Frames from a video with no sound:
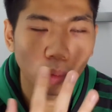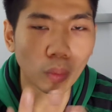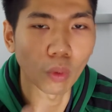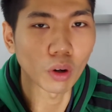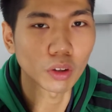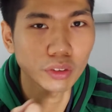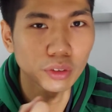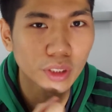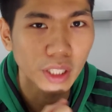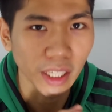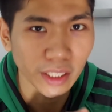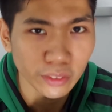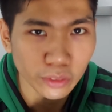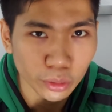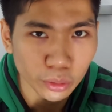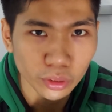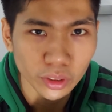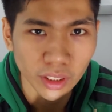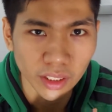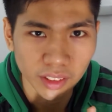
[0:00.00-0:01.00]
What you can
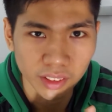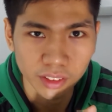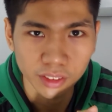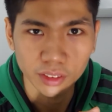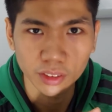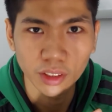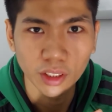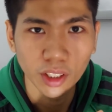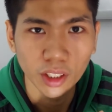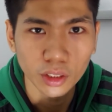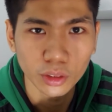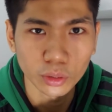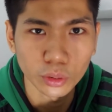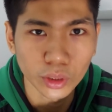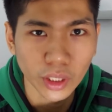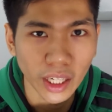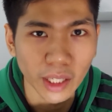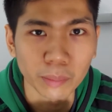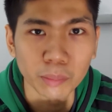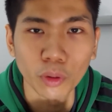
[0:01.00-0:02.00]
do is,
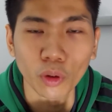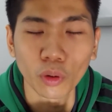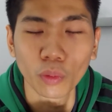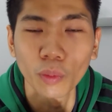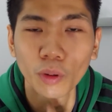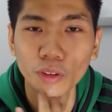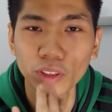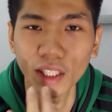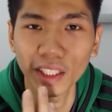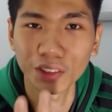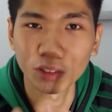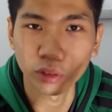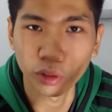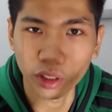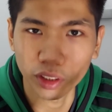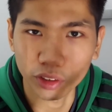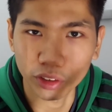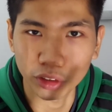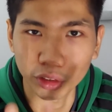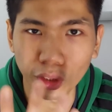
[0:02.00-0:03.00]
you can promoting
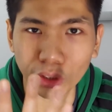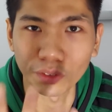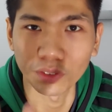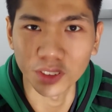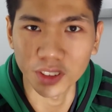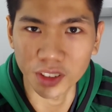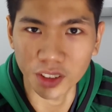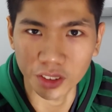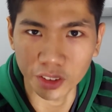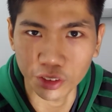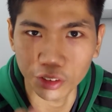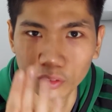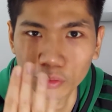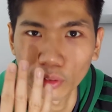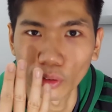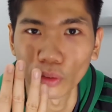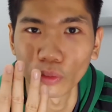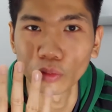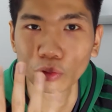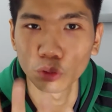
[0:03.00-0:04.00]
your services
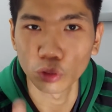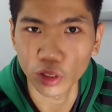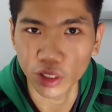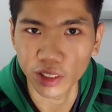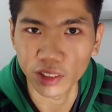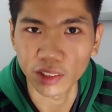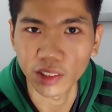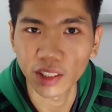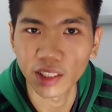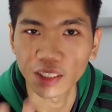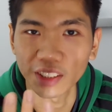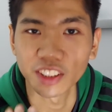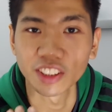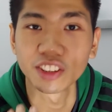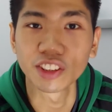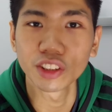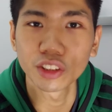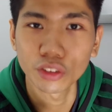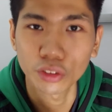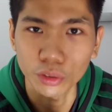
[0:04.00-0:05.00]
for free
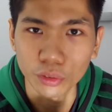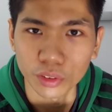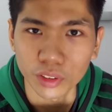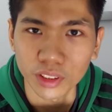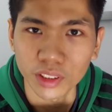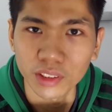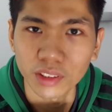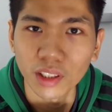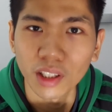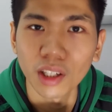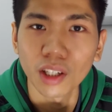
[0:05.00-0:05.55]
initially.